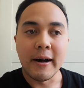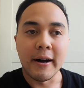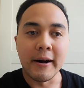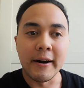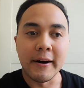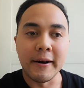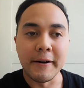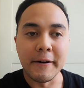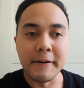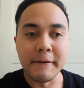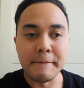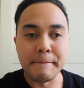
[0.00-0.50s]

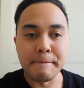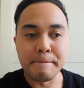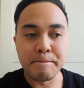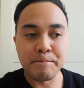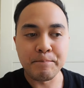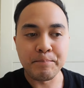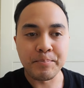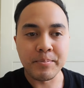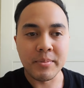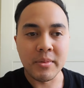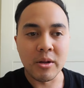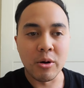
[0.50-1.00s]
um,
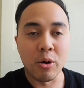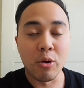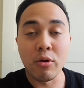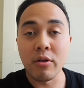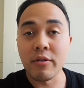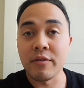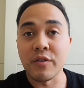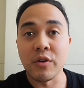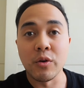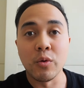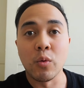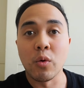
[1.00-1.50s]
or
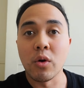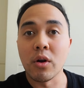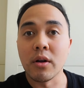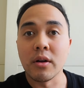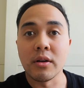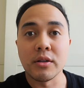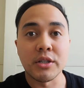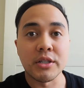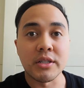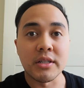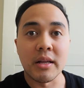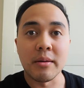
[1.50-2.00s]
if you
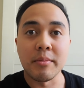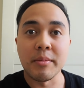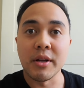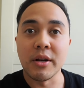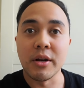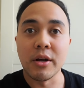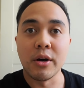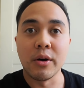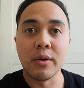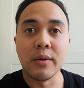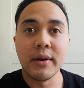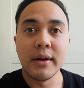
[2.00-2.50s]
weren't, just let me
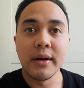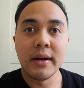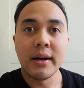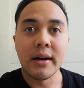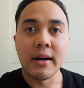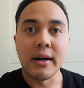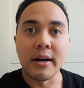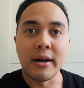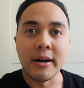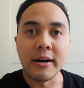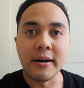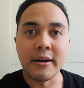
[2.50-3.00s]
know,
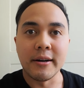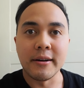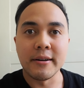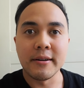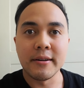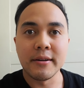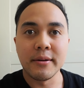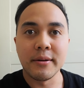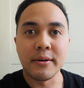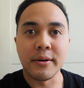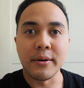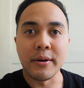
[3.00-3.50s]
uh,
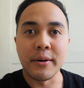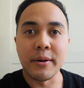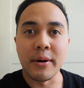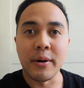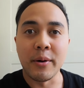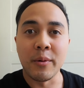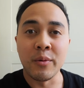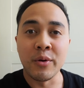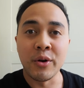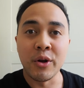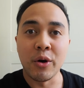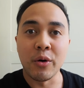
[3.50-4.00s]

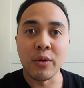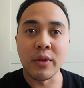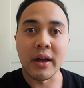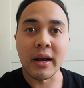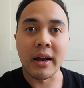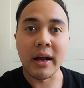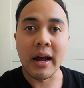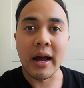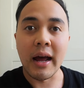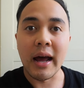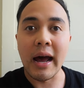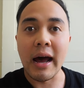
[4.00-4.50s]
oh, know
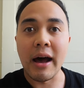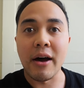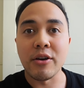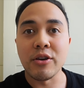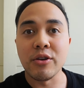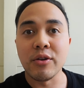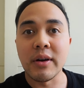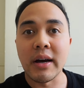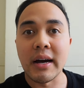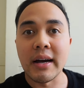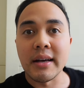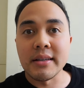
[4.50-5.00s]
like how
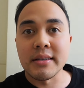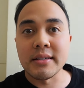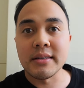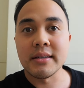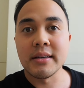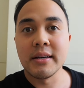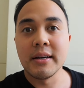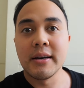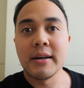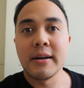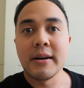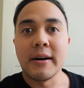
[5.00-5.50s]
you guys
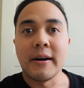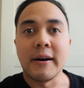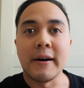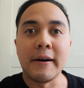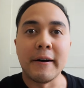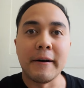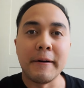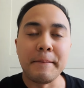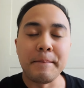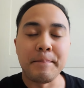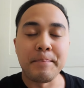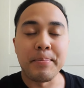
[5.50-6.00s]

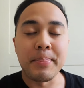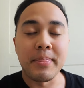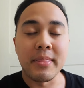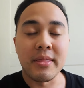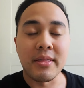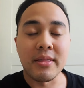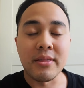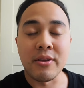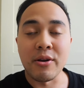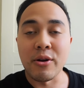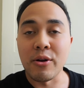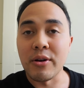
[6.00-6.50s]
um,
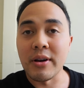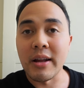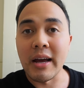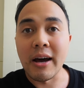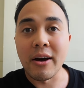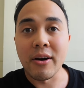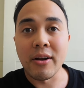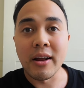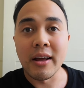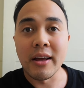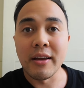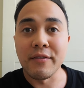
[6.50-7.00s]
turned
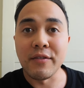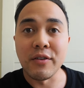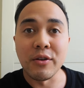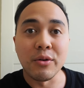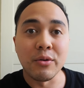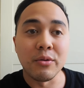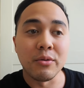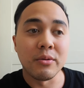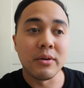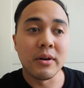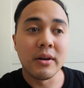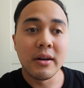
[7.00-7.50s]
out. If
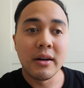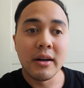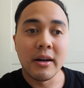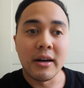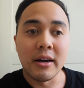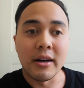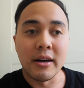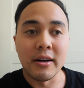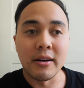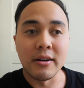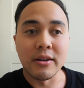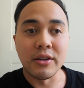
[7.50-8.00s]
you
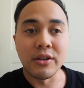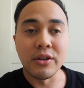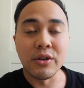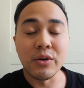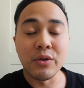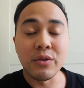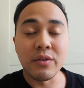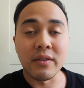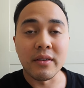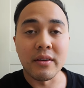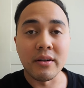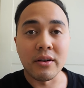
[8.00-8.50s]
uh,
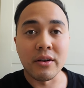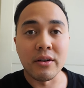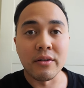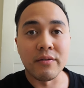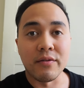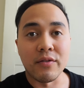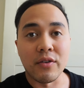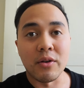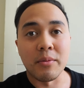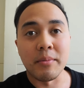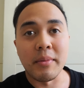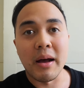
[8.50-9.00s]
use their
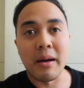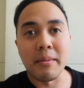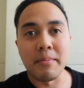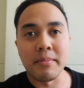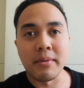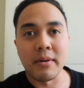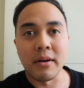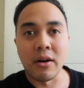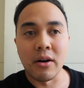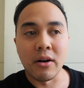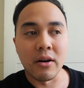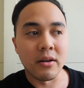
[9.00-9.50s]
confirm
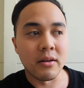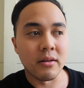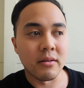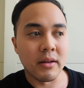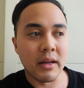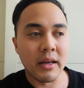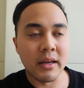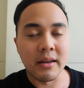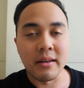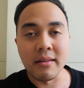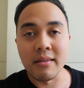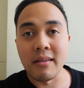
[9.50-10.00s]
app on
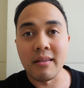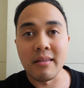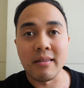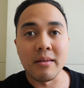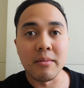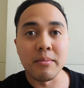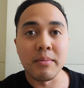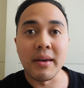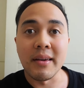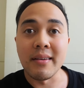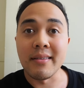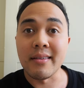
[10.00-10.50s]
a
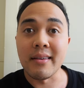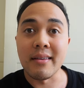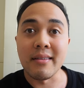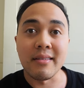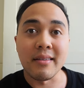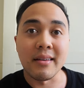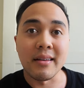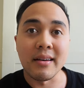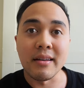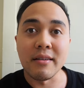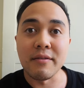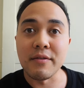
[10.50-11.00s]
consistent
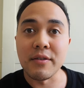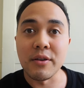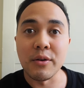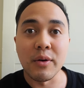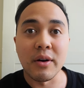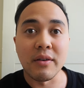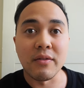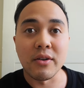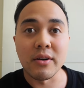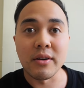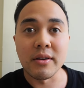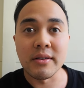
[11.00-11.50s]
basis and if you
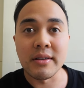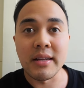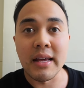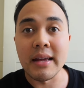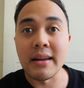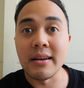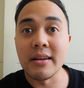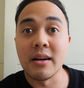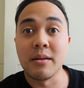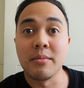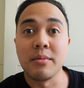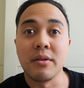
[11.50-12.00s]
ever
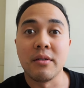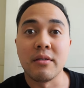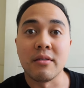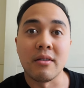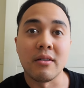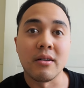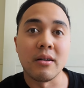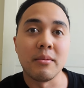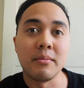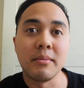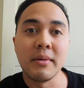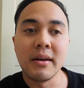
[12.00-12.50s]
take W's
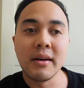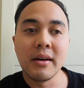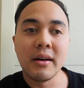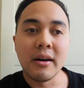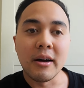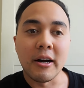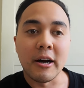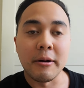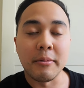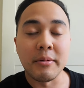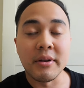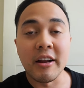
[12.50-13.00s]
on them,
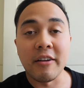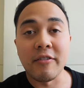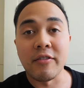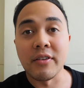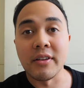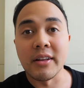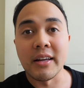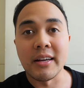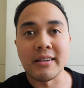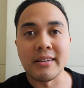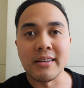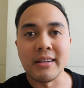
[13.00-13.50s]
I would
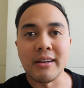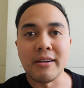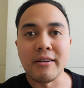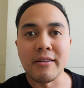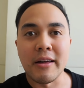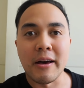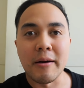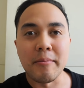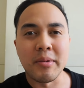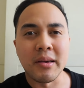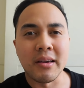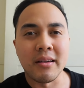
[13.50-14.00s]
definitely like to hear
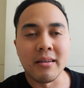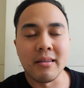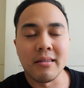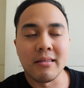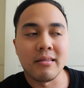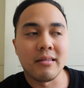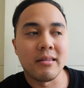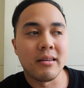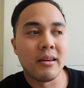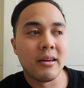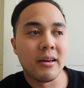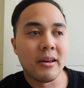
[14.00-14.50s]
that
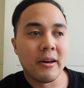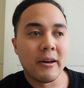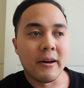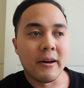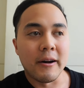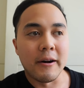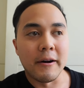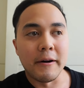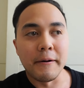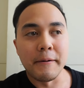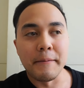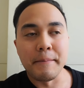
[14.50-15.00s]
because
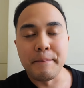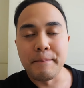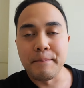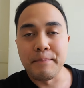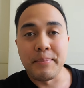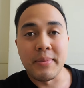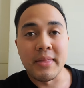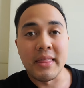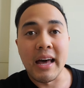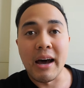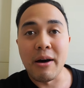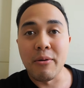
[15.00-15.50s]
um,
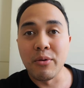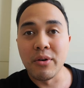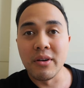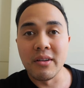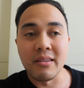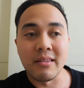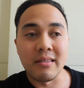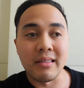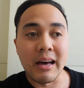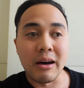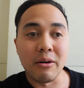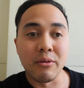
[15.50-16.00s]
that
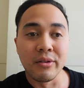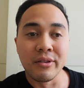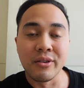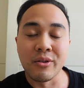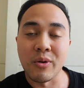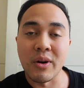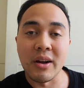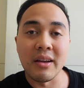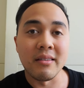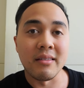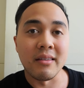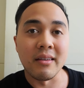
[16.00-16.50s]
was that was
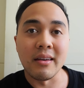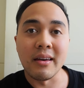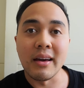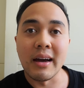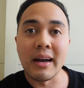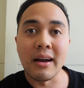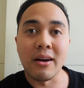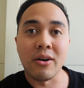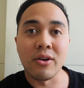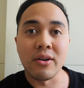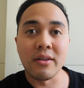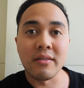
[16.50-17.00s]
crazy.
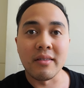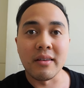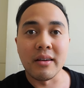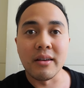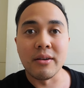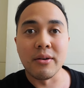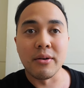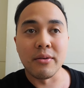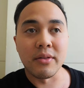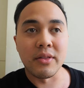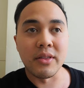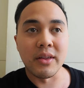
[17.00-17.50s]
I honestly
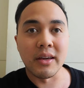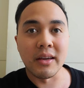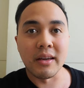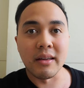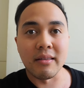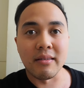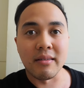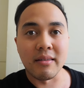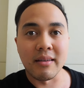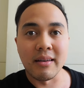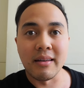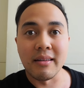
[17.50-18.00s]
don't think
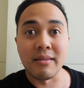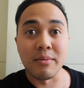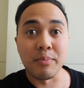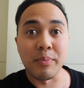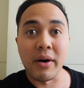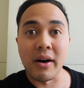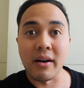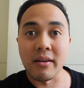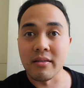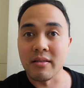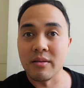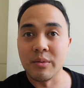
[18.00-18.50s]
it's it's
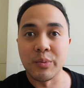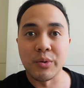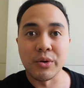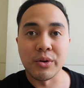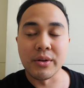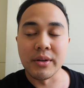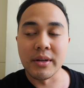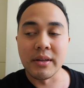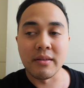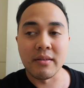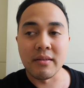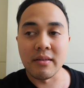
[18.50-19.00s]

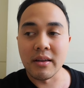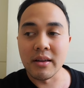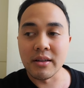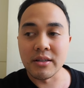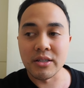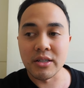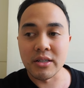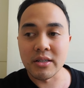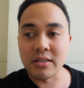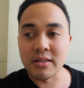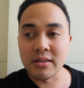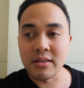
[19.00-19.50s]
possible. It's it's
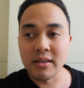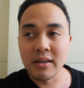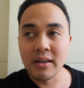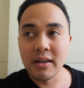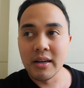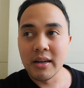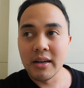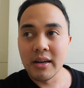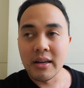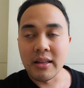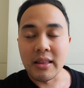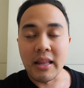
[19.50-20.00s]
just
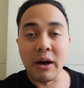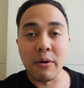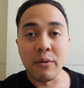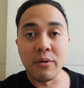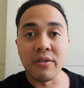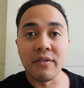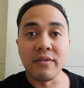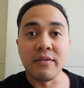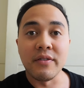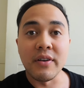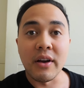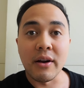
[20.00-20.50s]
that
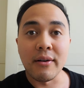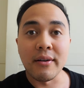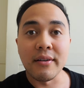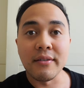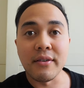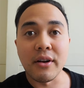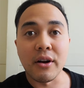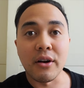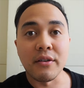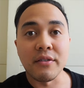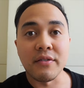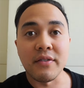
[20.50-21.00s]
was very
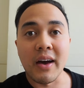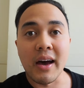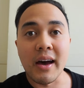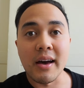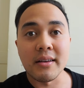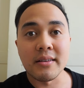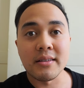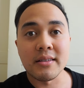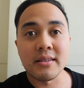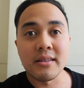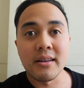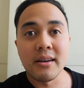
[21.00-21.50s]
very
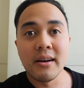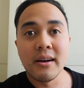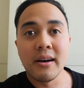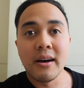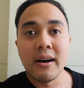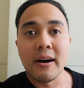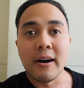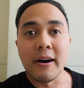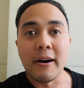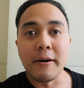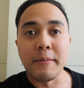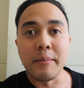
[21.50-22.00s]
fast.
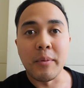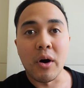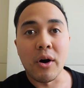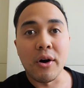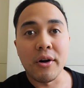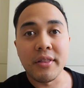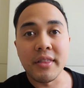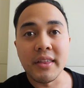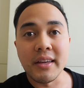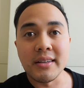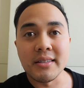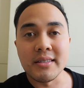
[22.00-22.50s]
Um,
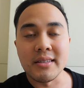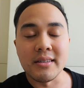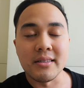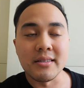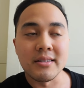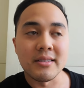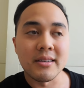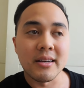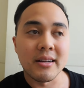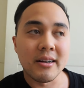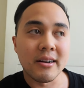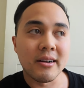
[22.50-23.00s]
all things
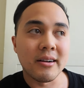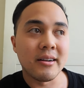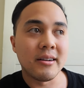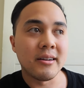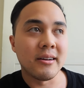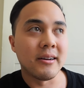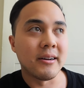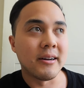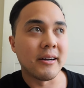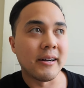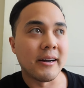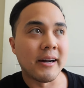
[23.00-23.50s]
considered,
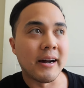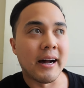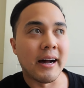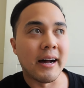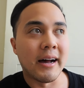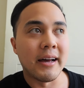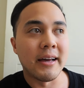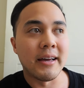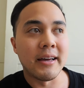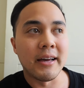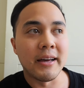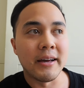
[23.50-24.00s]

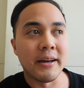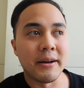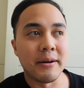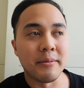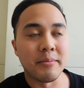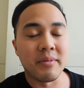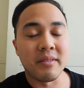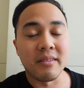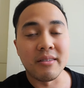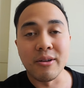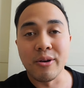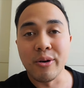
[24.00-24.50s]
I
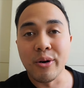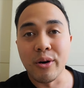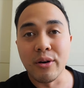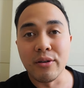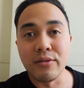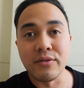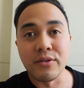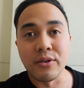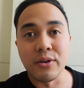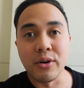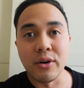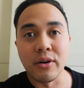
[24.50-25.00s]
am still
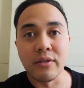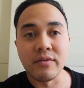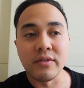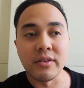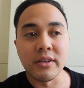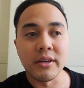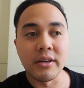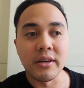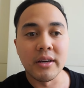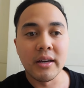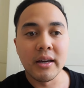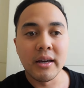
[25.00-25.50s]
hopeful.
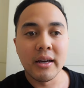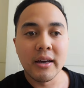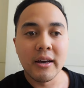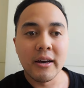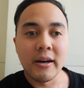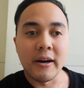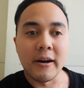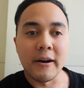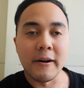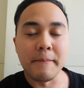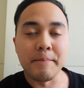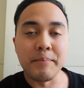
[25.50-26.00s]
Hopefully,
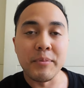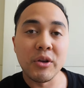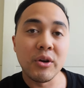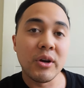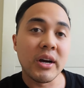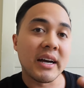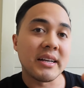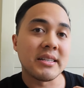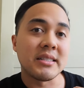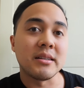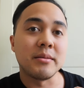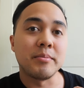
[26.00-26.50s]
um, you
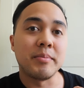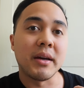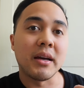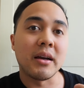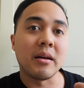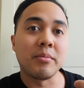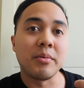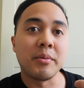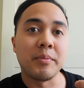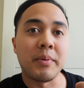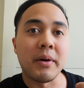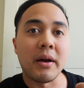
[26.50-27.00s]
guys can pick
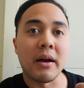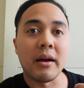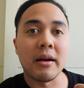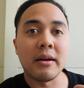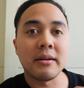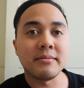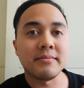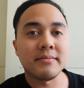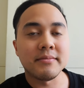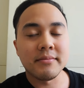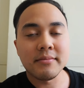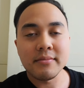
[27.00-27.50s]
up a
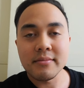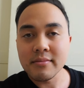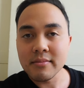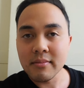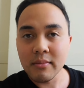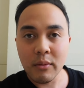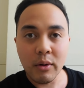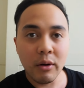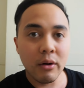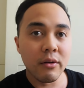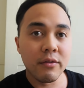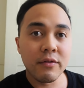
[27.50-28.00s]
pair.
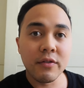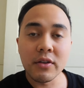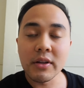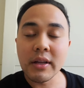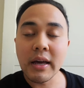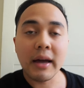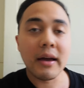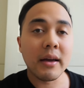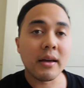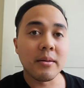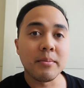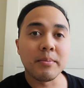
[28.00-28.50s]
Hopefully,
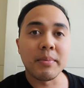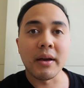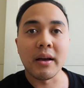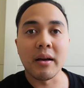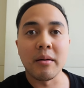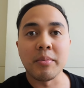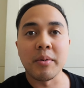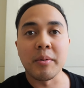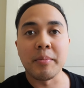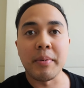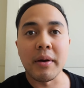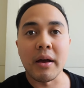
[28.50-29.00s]
I can pick
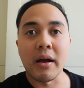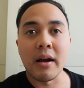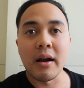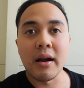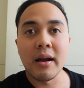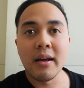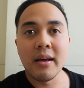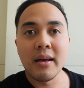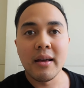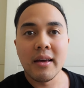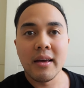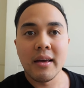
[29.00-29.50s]
up a
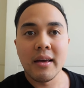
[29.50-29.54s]
pair,